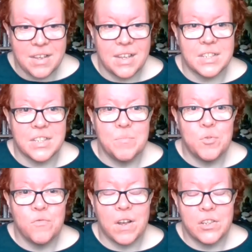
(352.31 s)
It's a
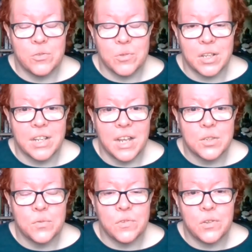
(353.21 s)
simple ritual that connects
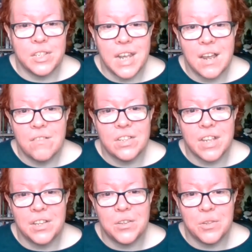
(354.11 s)
us with Unitarians
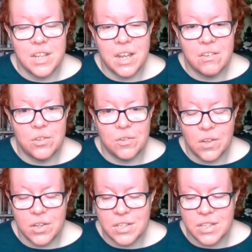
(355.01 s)
and Unitarian
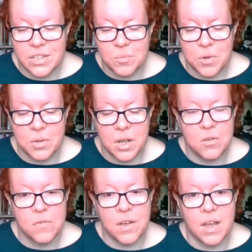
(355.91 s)
Universalists the world
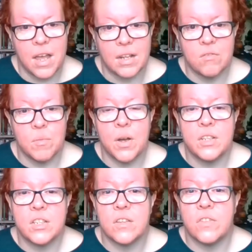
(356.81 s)
over, and it
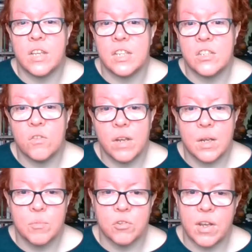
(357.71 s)
reminds us of the
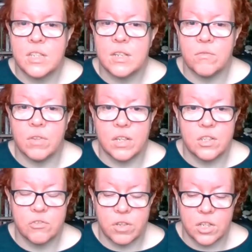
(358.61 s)
historic, progressive
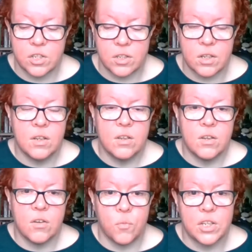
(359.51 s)
religious tradition
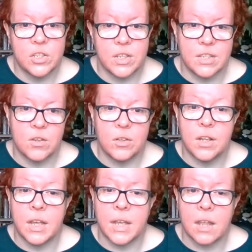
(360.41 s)
of which this
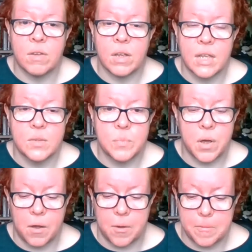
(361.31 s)
online gathering is
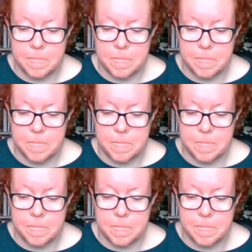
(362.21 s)
part.